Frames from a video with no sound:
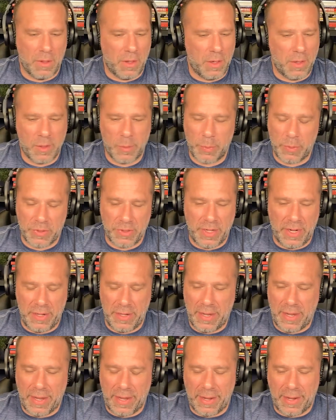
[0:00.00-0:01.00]
100%
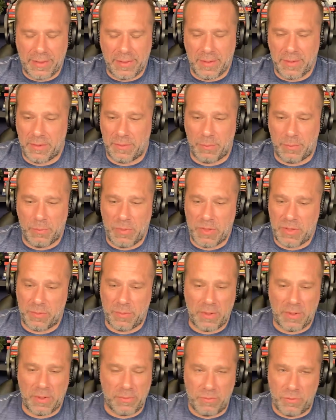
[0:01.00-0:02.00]
yeah i had this, this
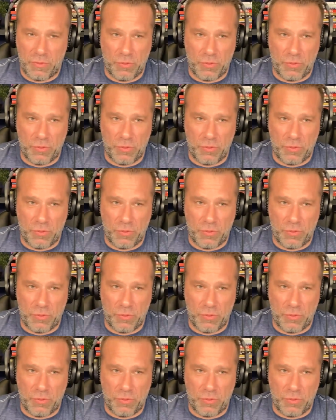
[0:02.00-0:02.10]
this